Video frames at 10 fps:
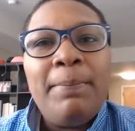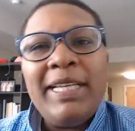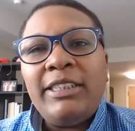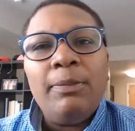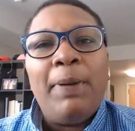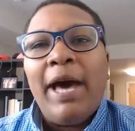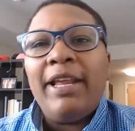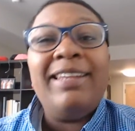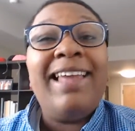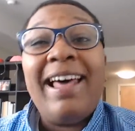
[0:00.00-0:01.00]
based upon
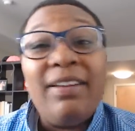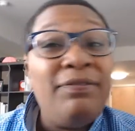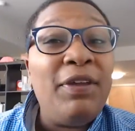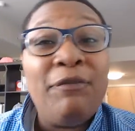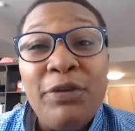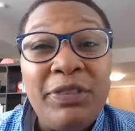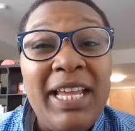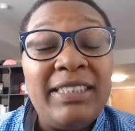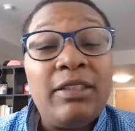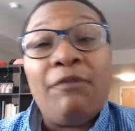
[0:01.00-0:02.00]
a lot of different
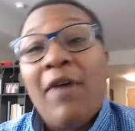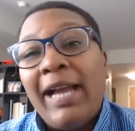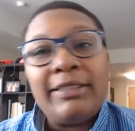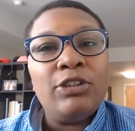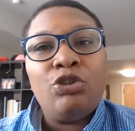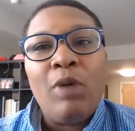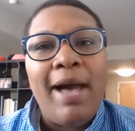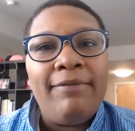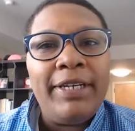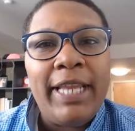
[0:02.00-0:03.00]
things the facts that you
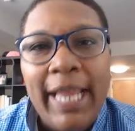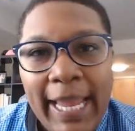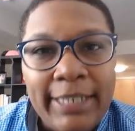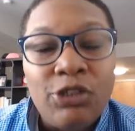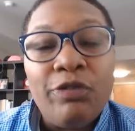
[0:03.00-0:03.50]
have at hand,